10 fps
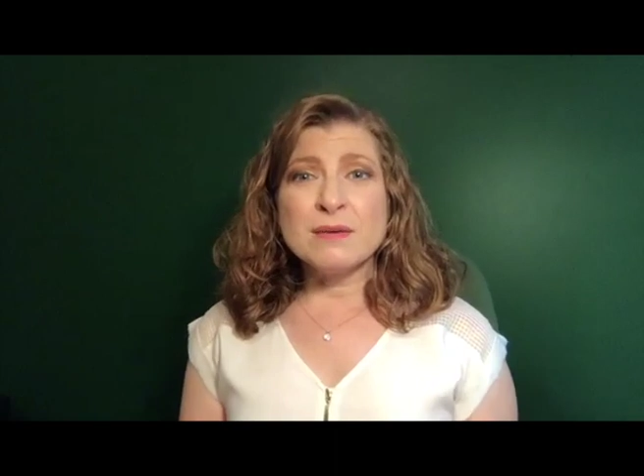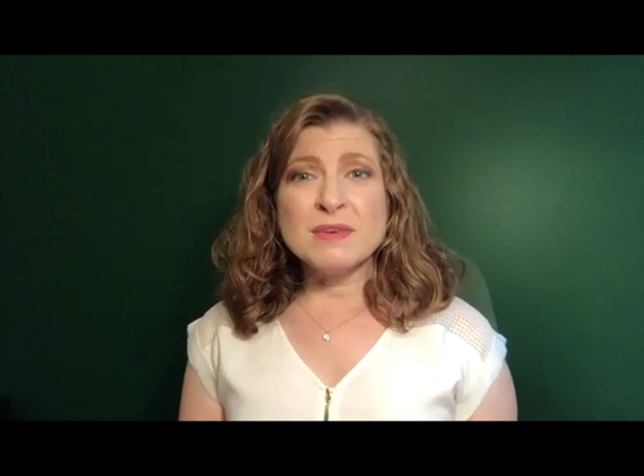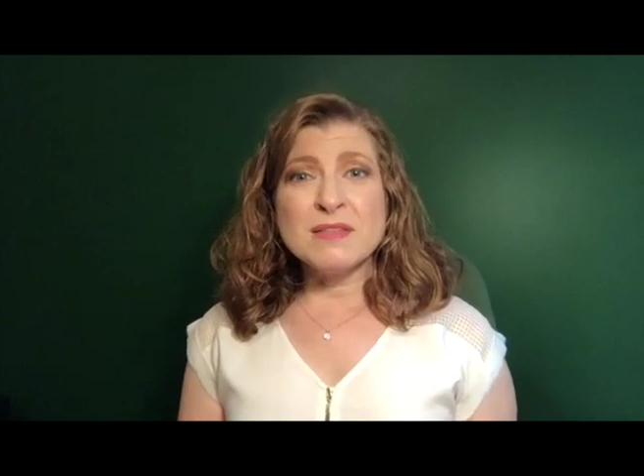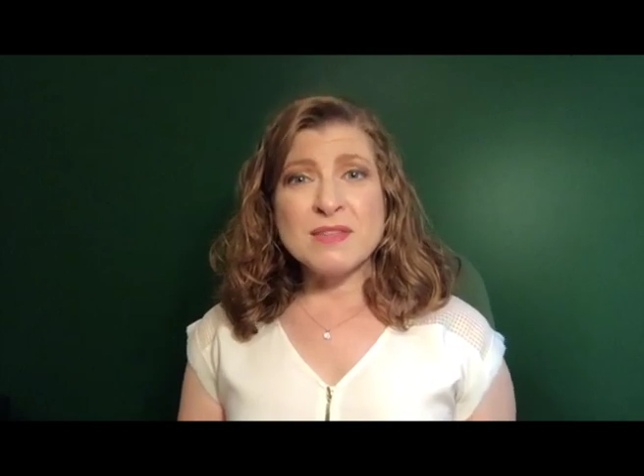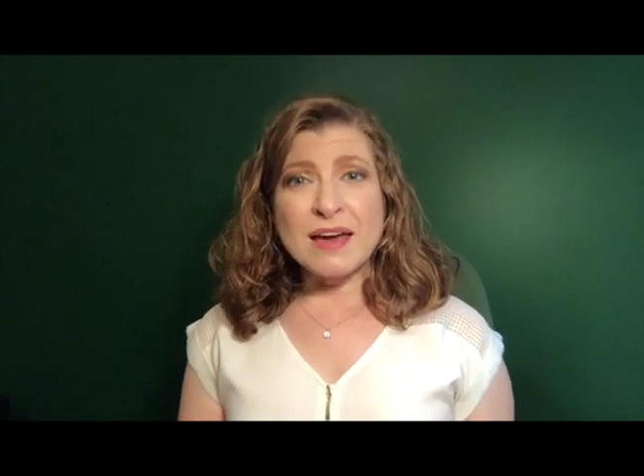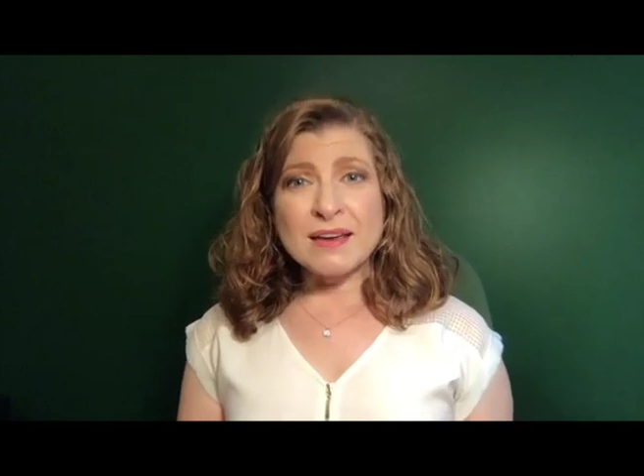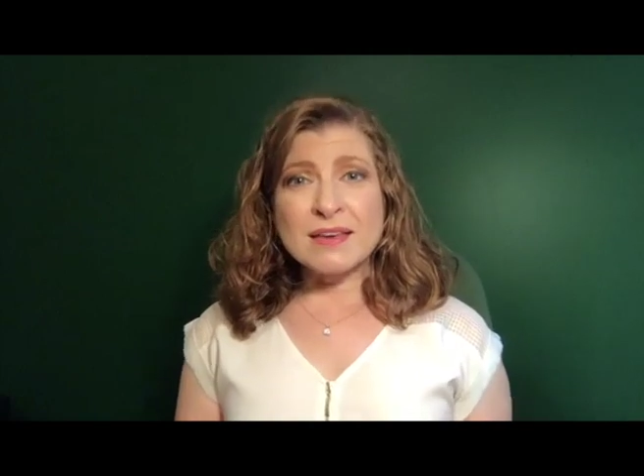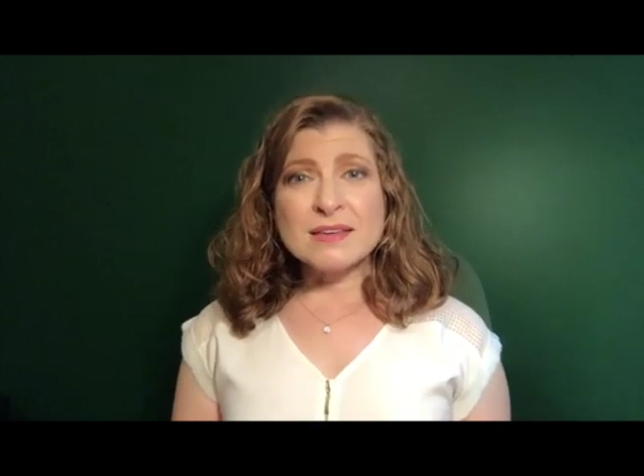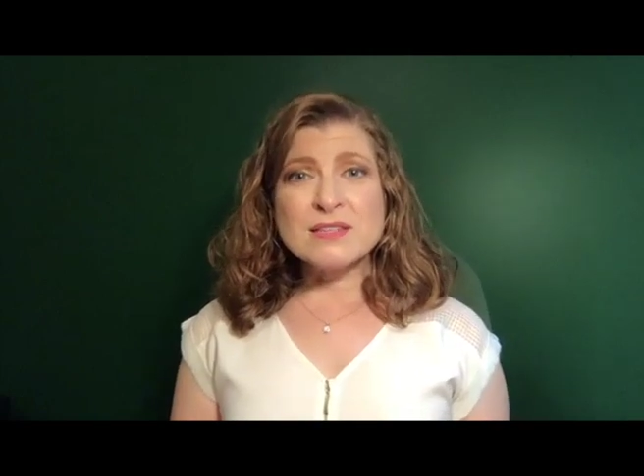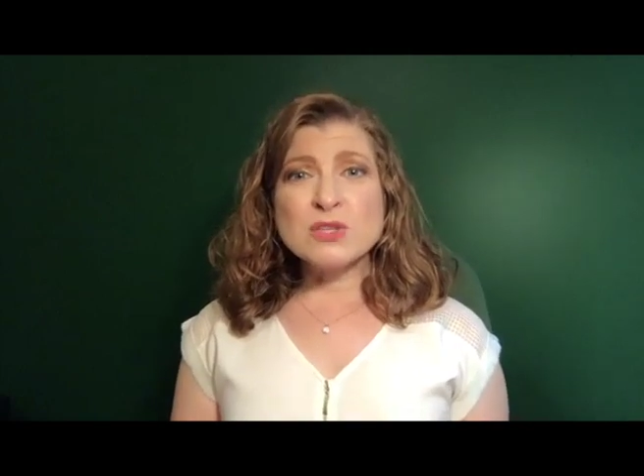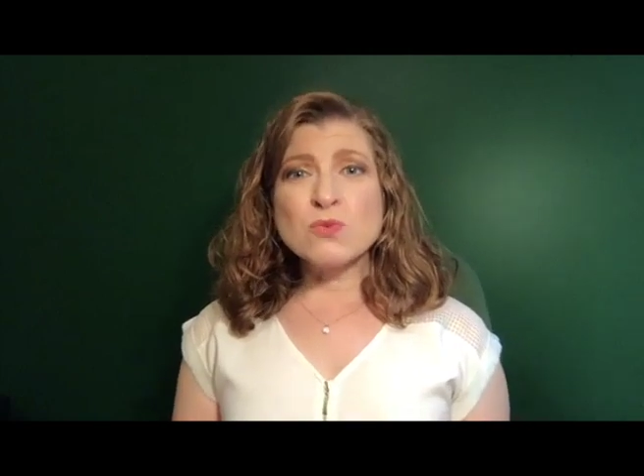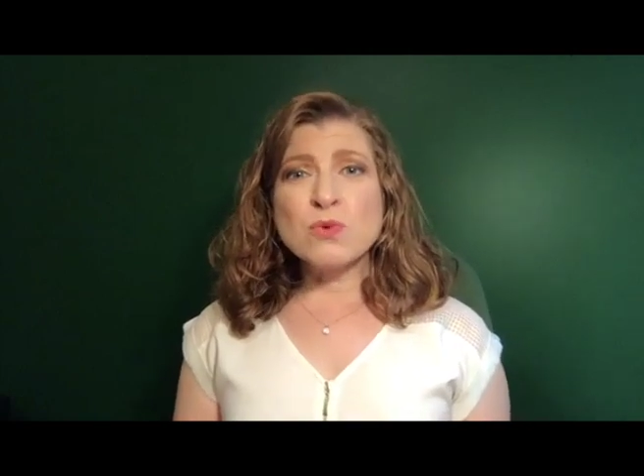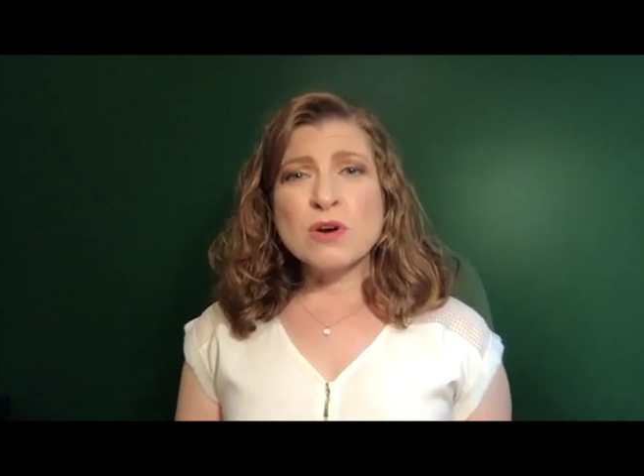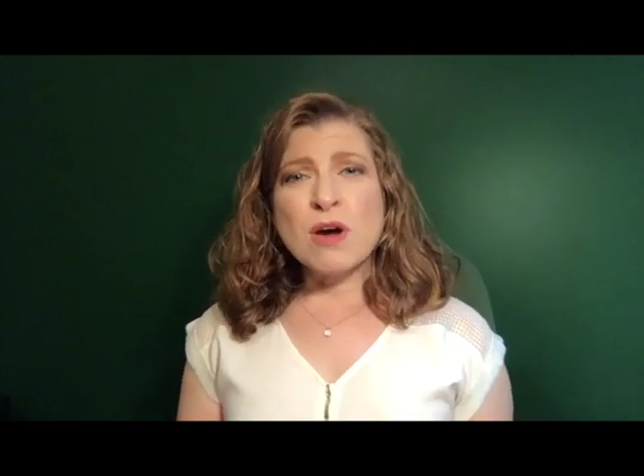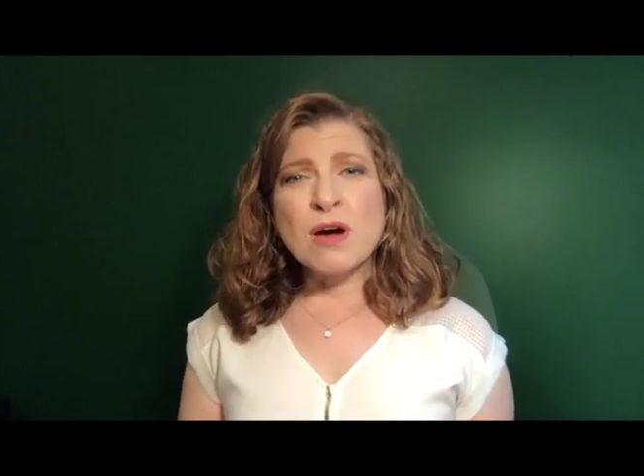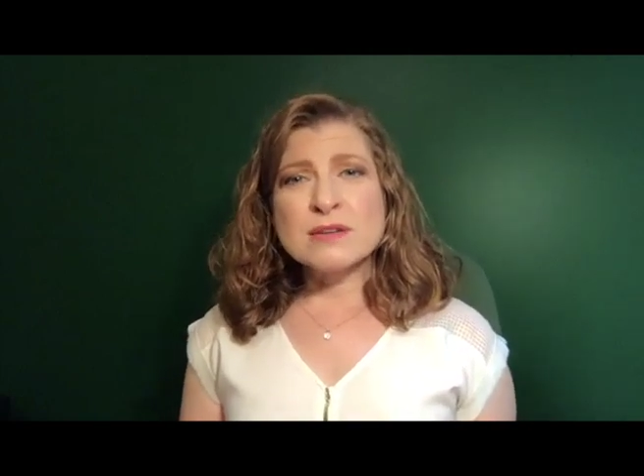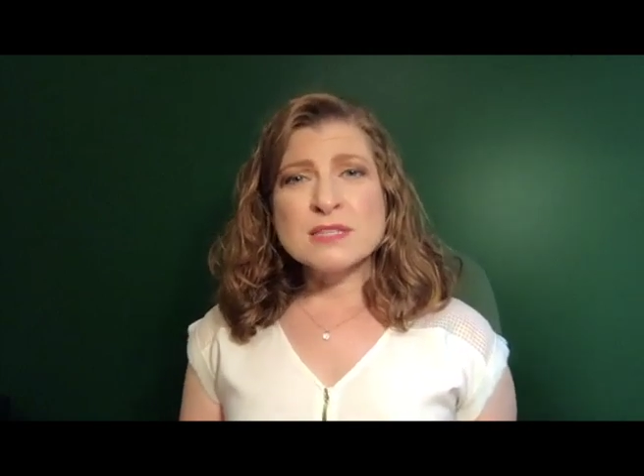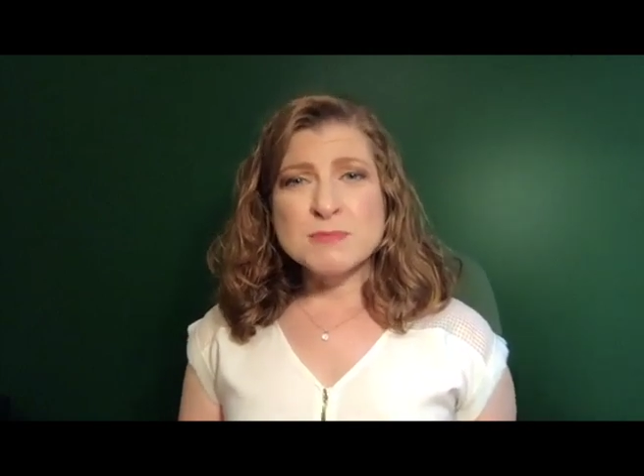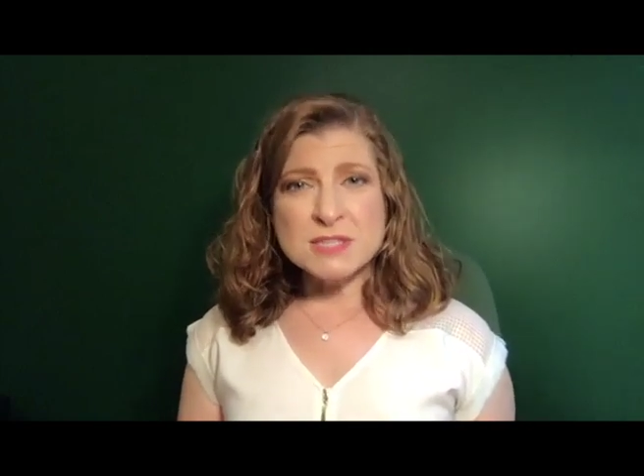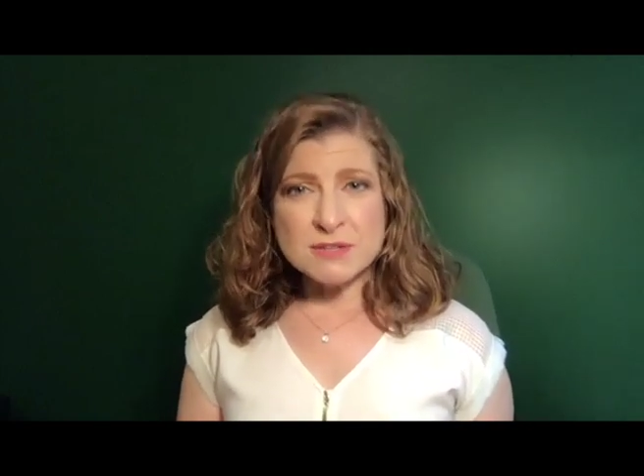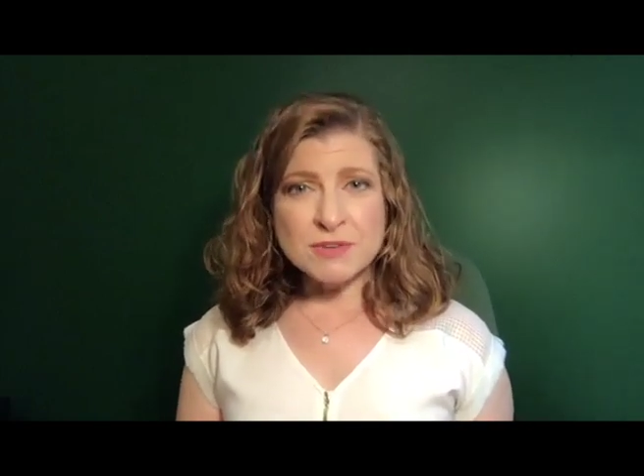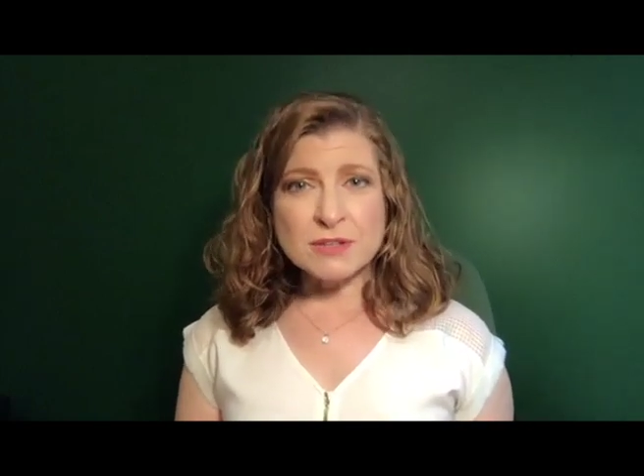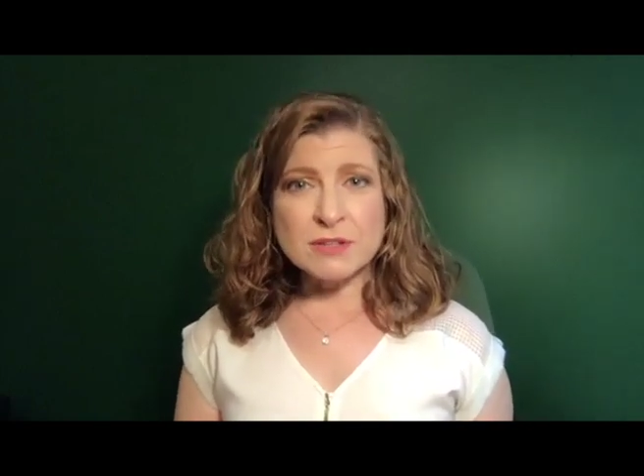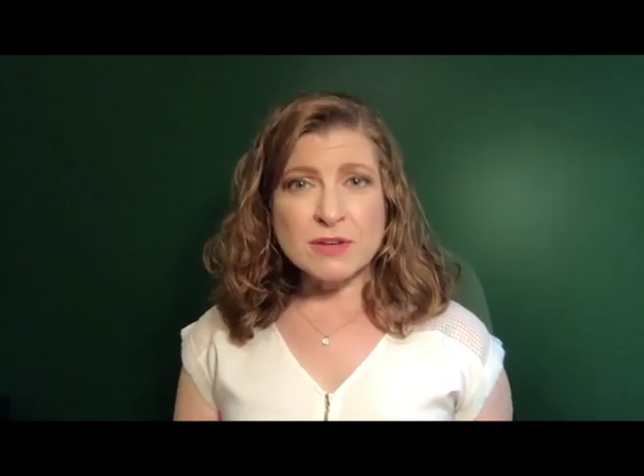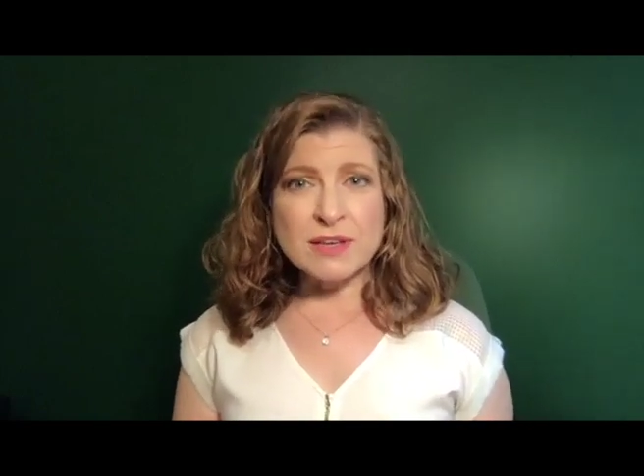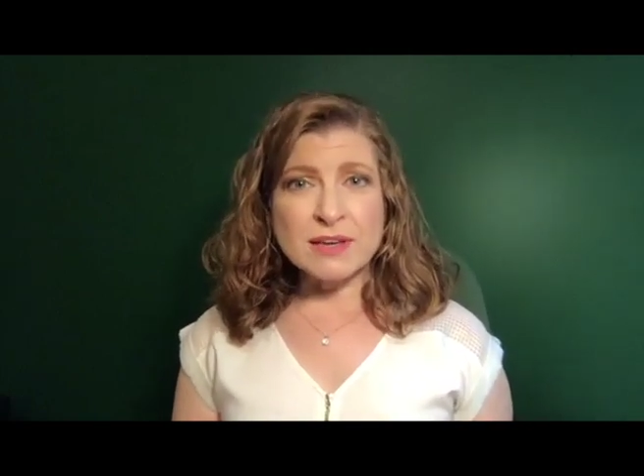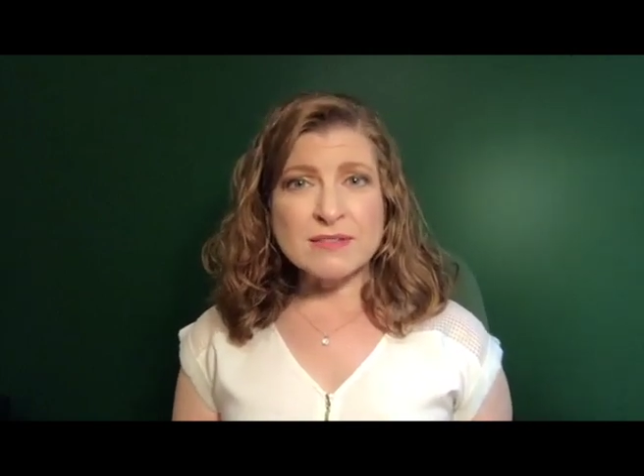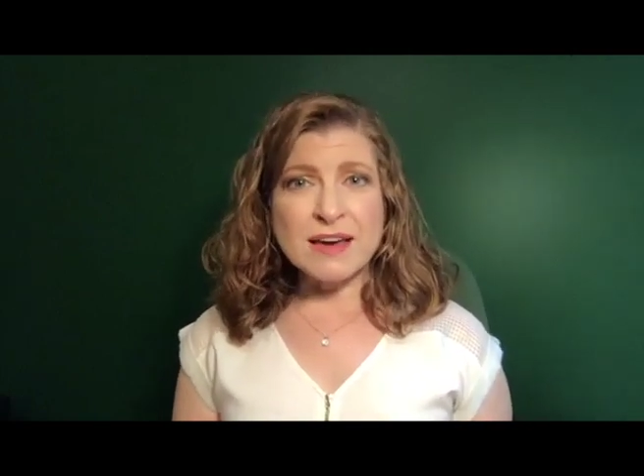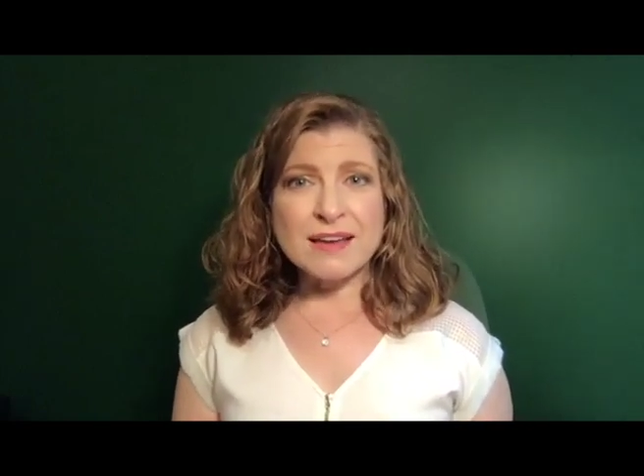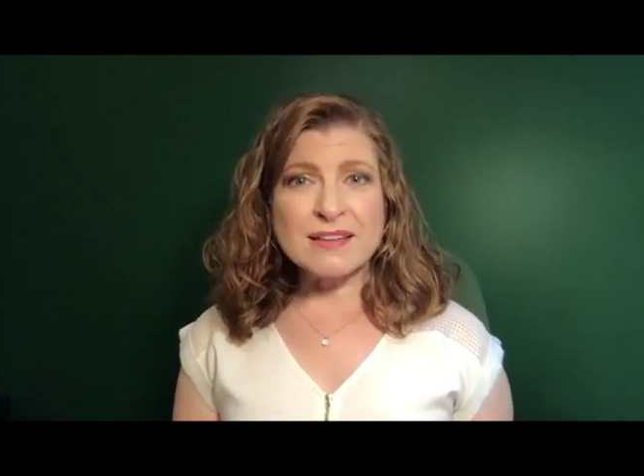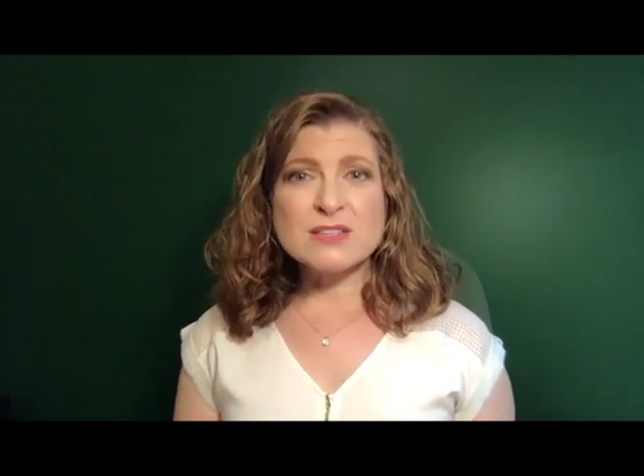In that case, we're not specifically looking at that.